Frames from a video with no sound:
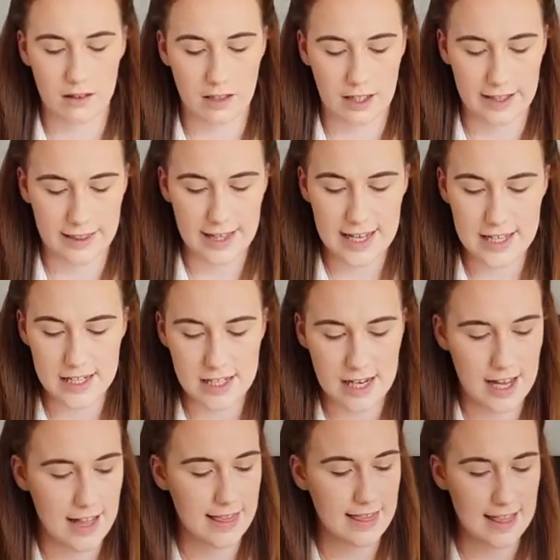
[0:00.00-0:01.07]
Like that.
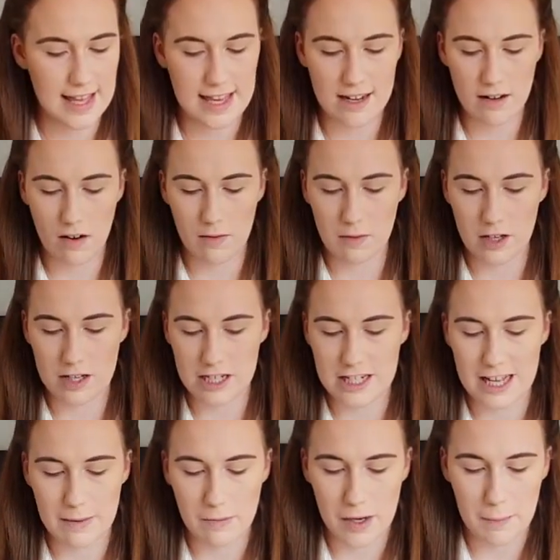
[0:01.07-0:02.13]
And then I'm going to
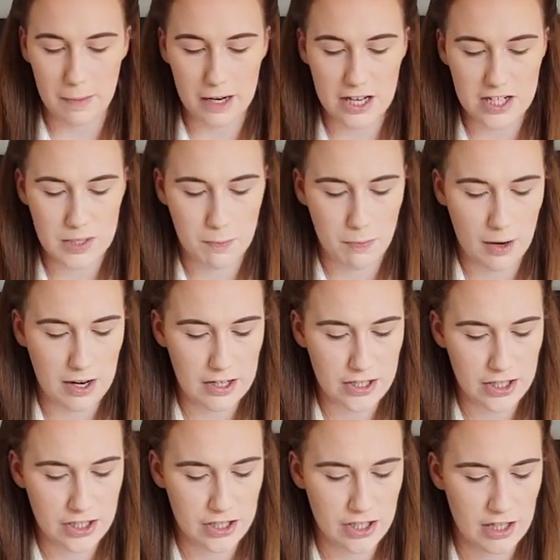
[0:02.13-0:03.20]
take my blush
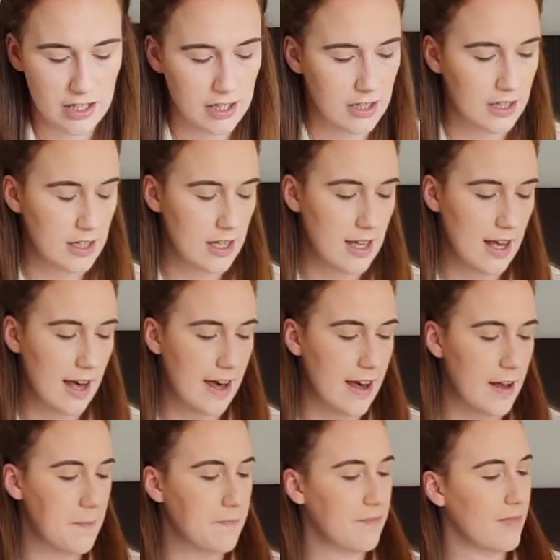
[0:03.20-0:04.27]
brush,
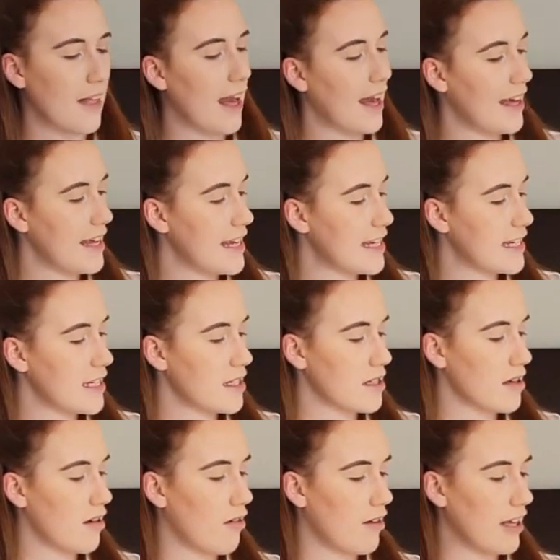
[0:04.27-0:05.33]
and
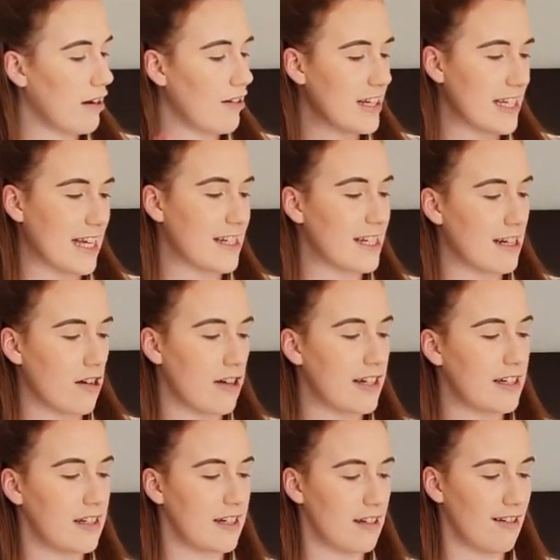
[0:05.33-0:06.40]
I like
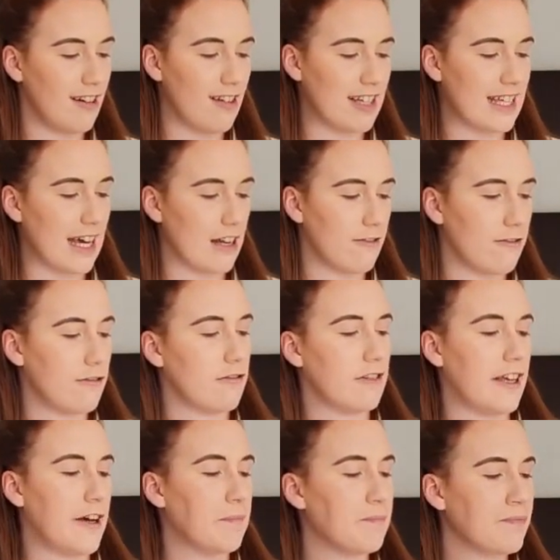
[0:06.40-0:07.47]
Dandelion and I like
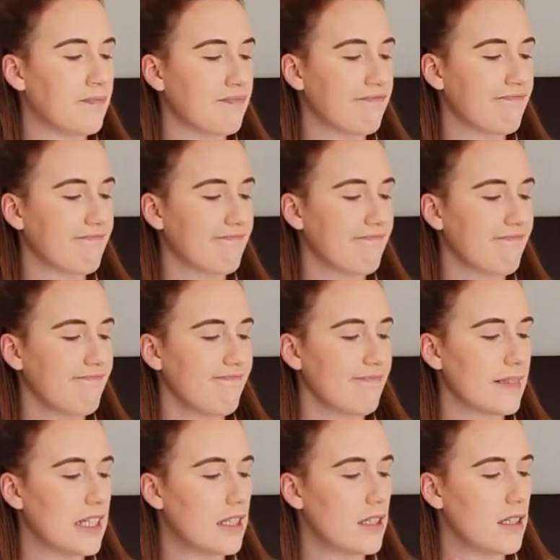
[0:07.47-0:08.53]
California,
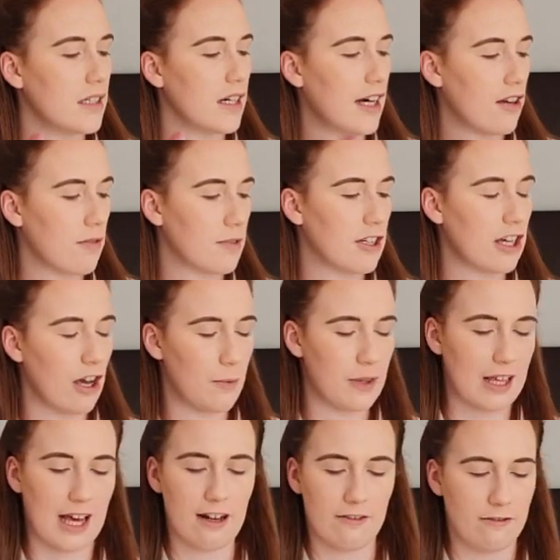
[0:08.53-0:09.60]
and I'm going to go
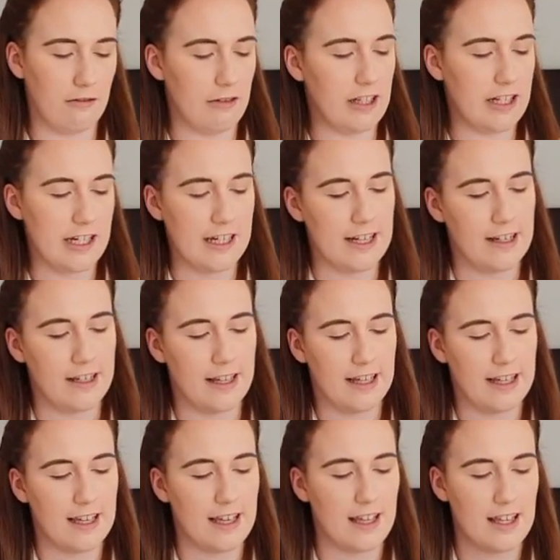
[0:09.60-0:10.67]
with California today, I
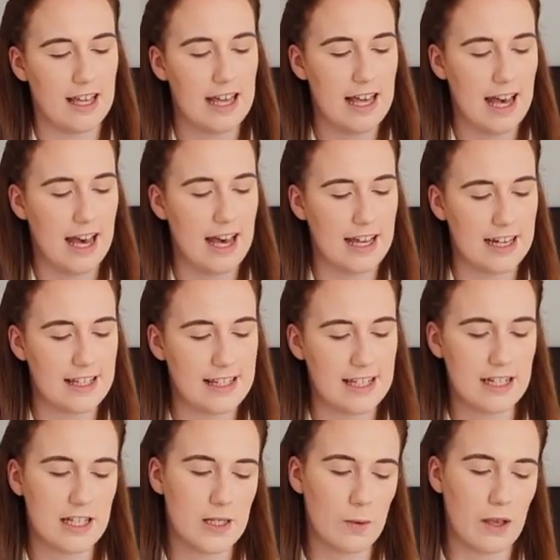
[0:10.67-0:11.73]
think. And
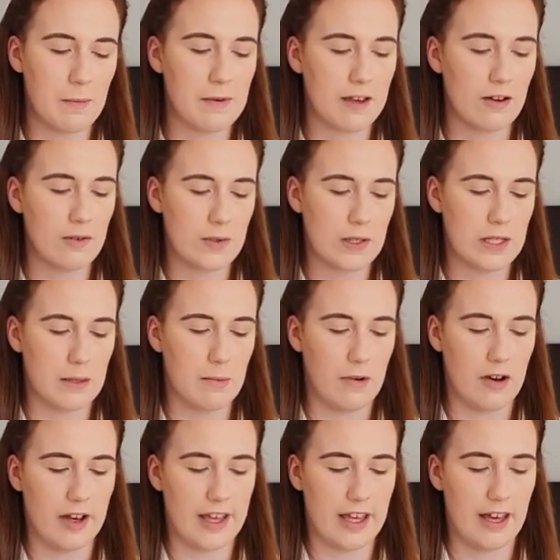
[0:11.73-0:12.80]
instead of sweeping it onto
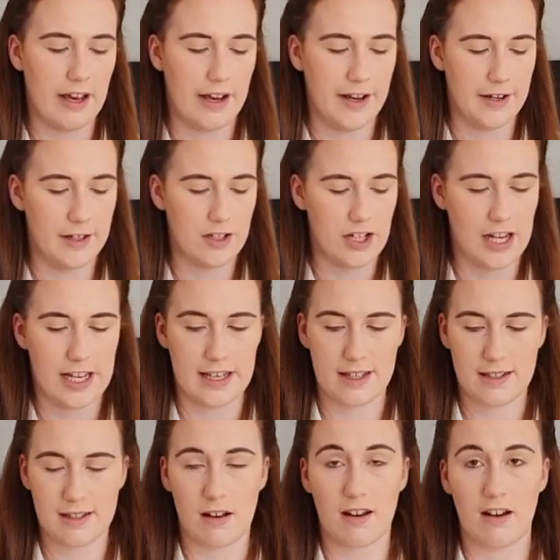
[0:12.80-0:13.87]
my
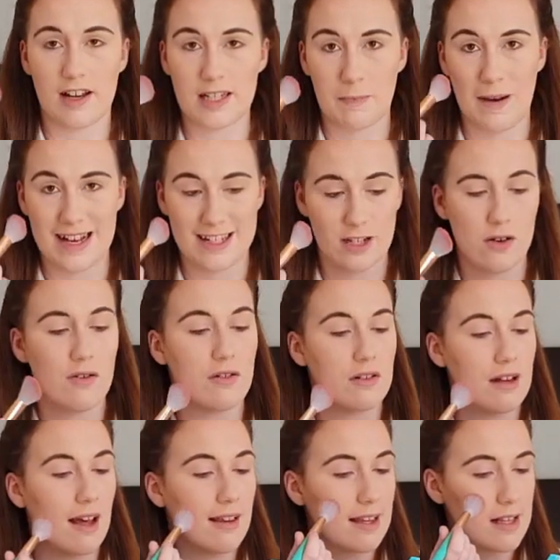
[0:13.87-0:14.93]
cheeks, I like to pat it
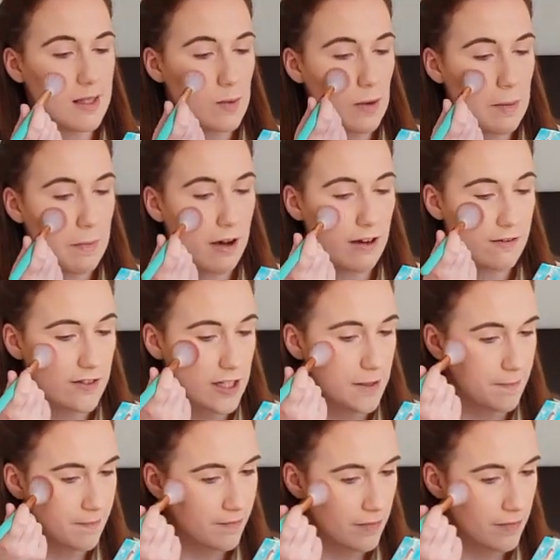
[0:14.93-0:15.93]
on and then sweep after,